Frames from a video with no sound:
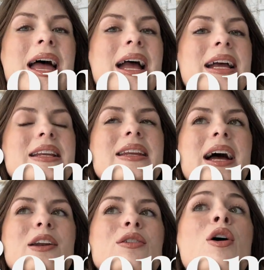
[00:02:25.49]
And
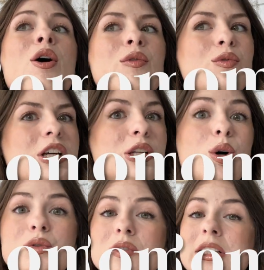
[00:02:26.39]
I don't read
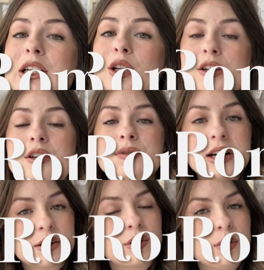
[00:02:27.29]
overly a lot of
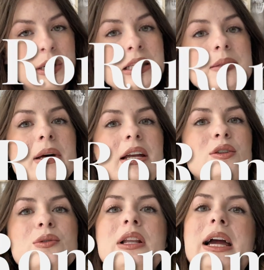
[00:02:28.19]
dark romance, but I
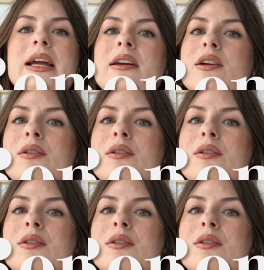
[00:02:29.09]
do like